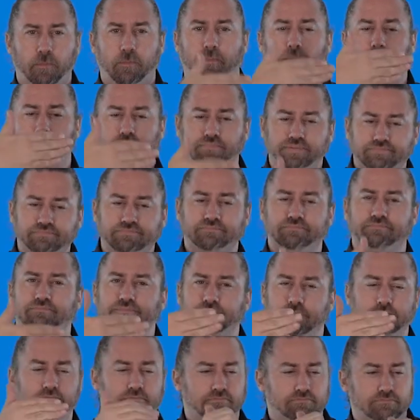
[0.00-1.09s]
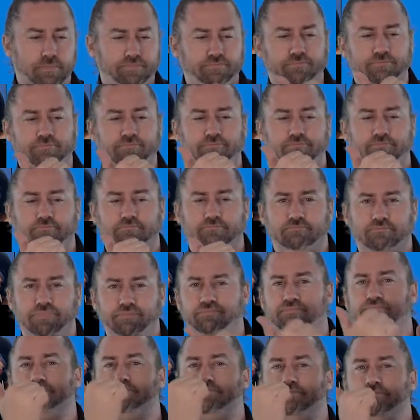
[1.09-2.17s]
scholarship relating to a particular
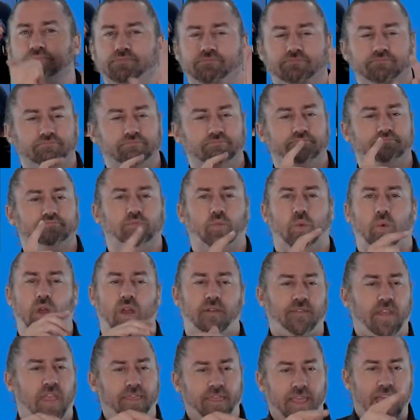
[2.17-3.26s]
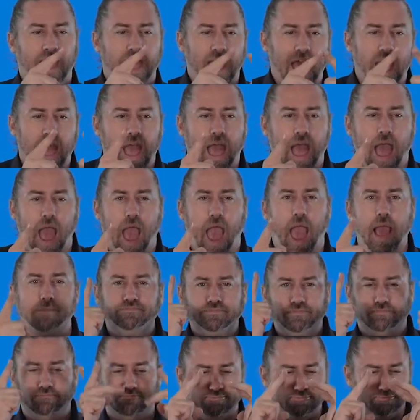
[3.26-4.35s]
academic discipline is published.
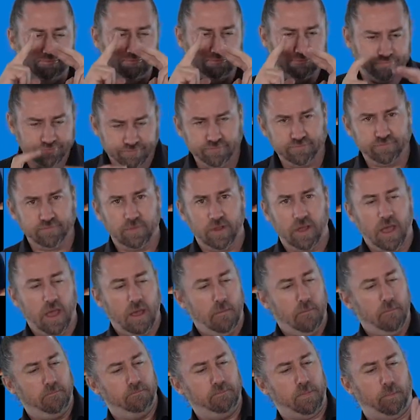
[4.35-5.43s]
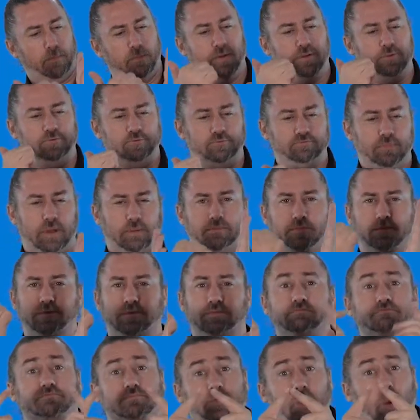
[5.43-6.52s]
Academic journals serve as
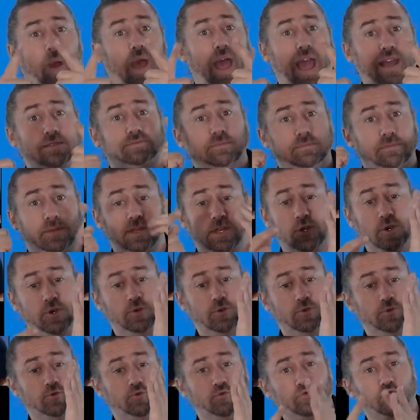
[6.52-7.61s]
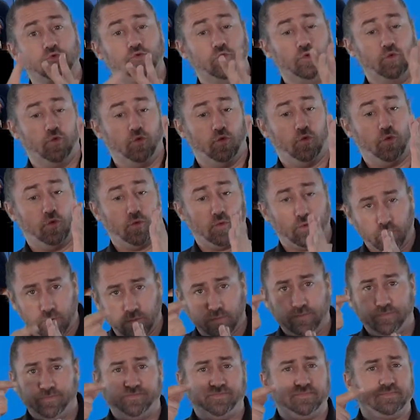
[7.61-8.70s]
permanent and transparent forums for the
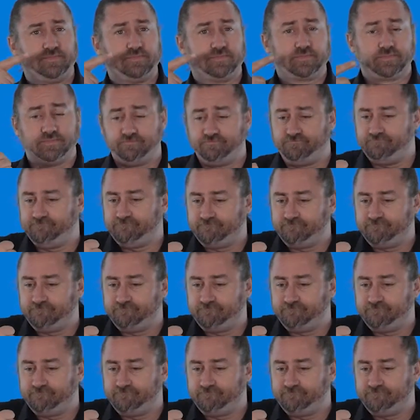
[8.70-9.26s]
presentation.